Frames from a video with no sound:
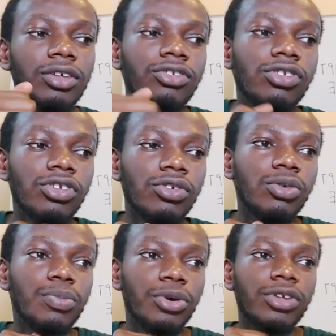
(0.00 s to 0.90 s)

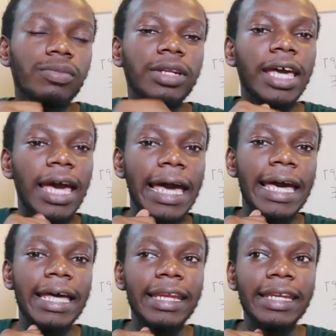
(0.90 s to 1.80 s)
to possibly
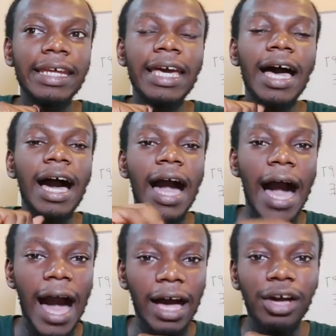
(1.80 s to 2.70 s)
earn a
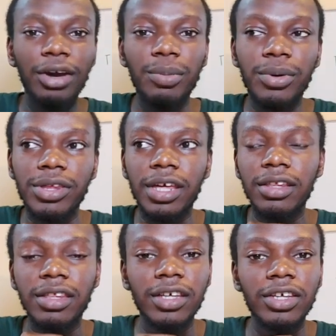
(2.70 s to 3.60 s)
higher
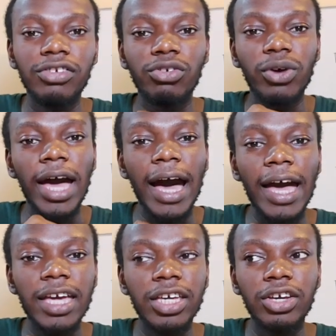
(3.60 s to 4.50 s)
percentage or a
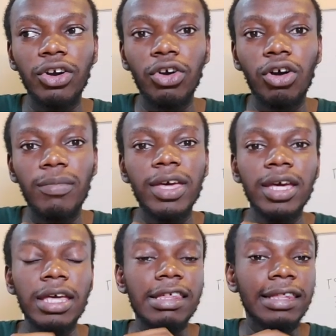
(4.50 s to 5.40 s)
higher income
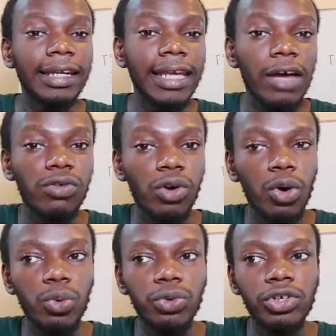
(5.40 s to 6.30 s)
is learning how to
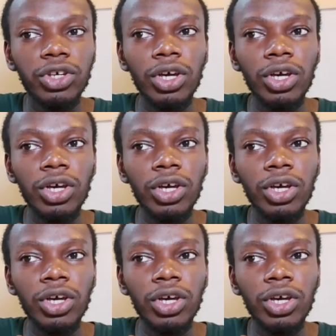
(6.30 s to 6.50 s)
code.